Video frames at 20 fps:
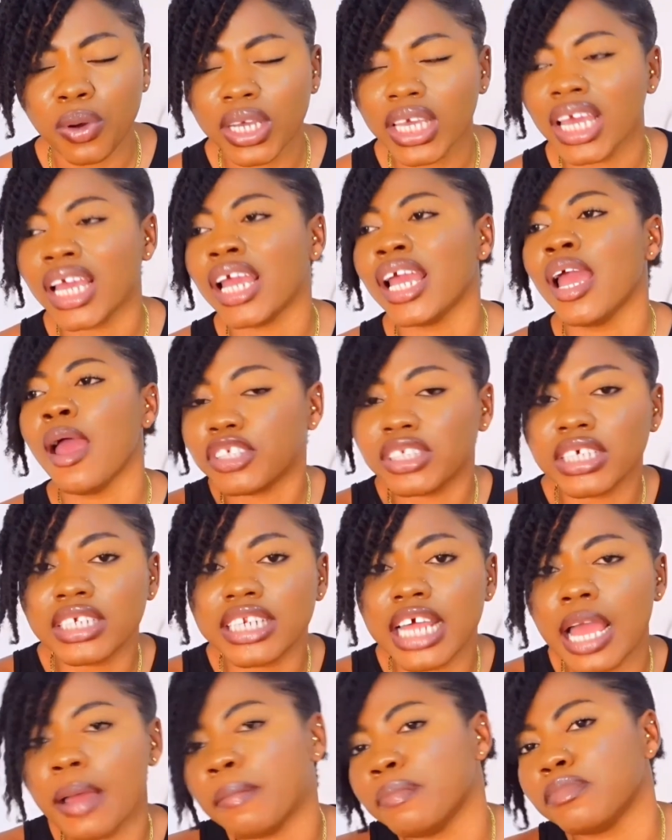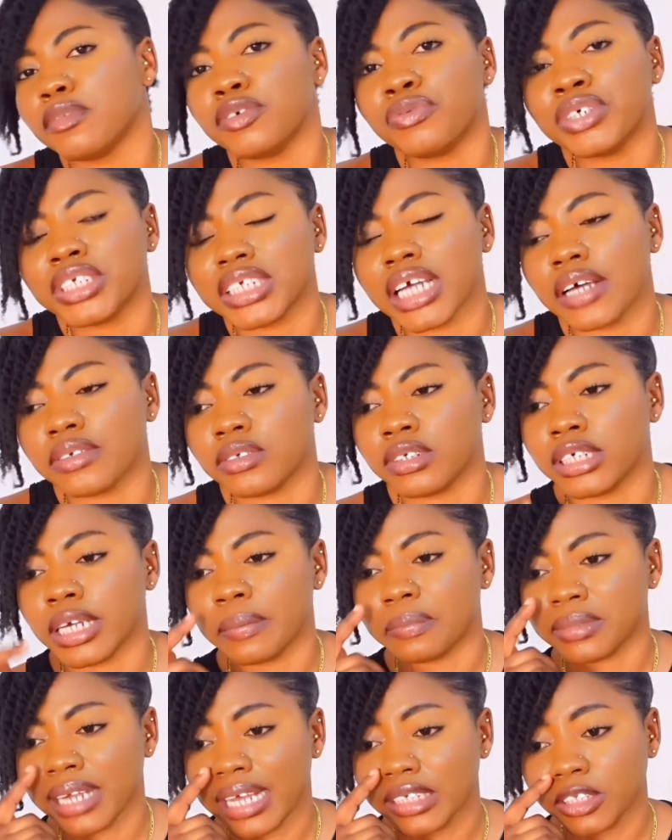Okay, you see them, reach out to
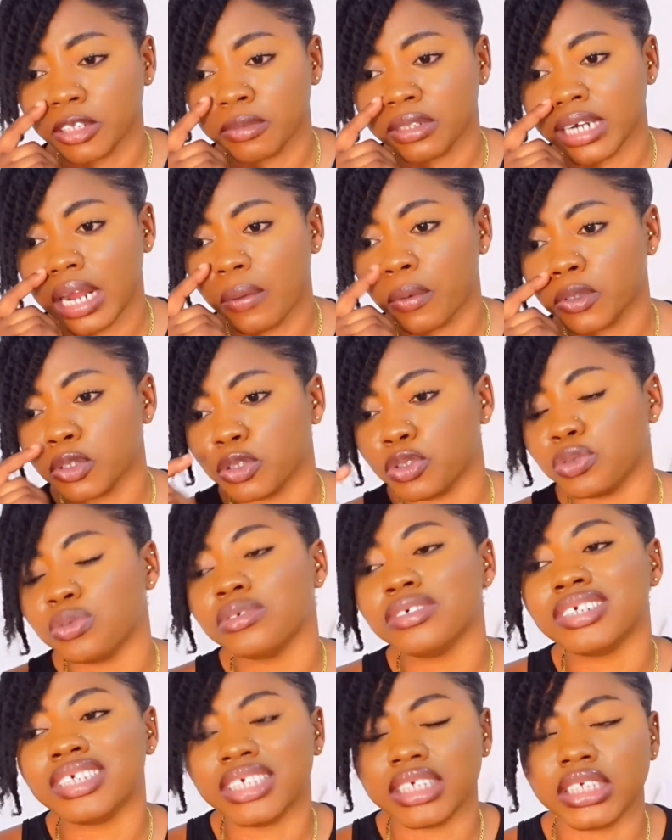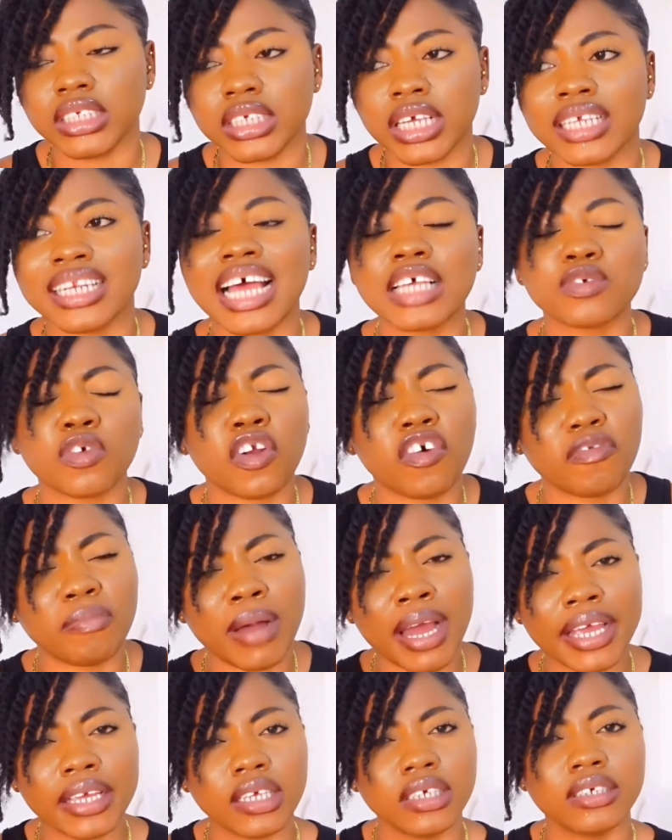them. That's something I want to do this year. That's one of
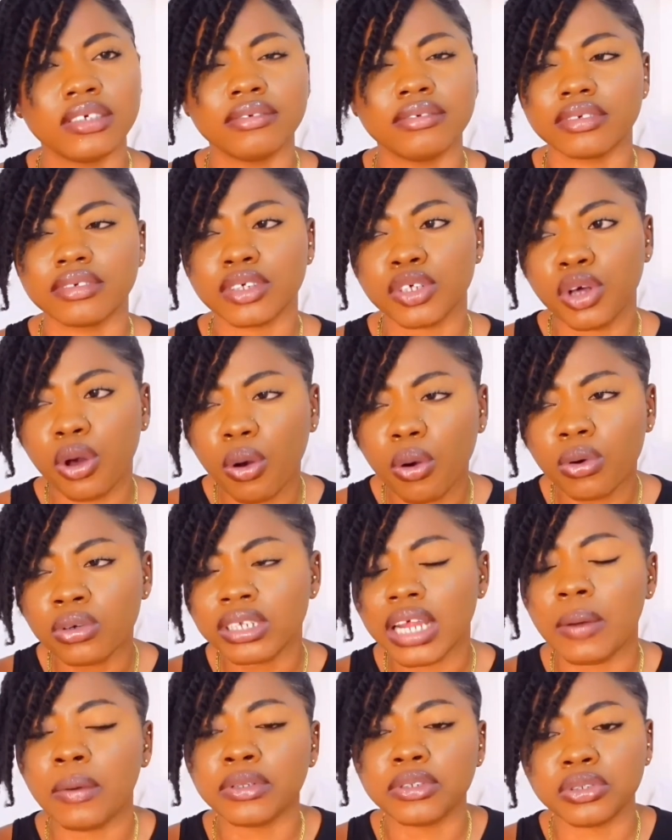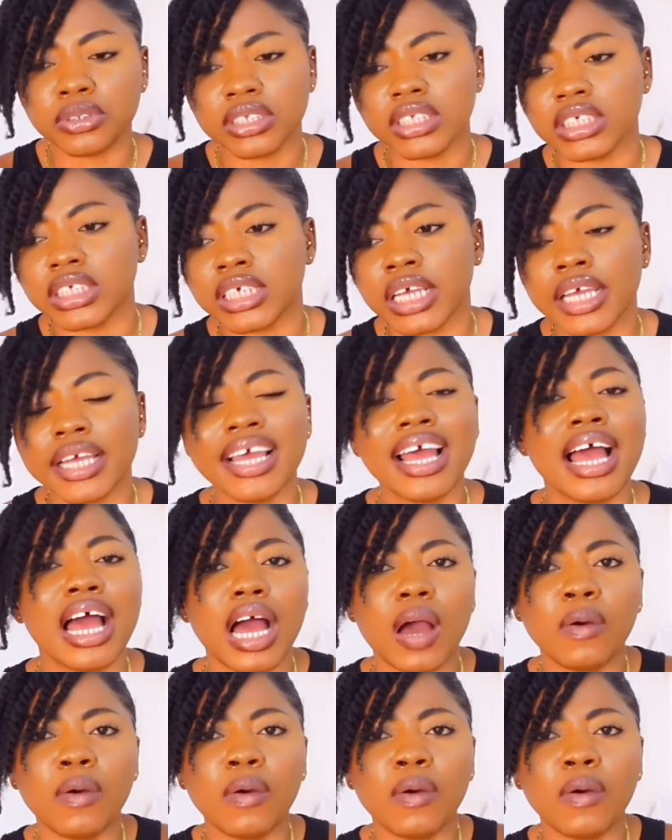my goal that I want to do this year.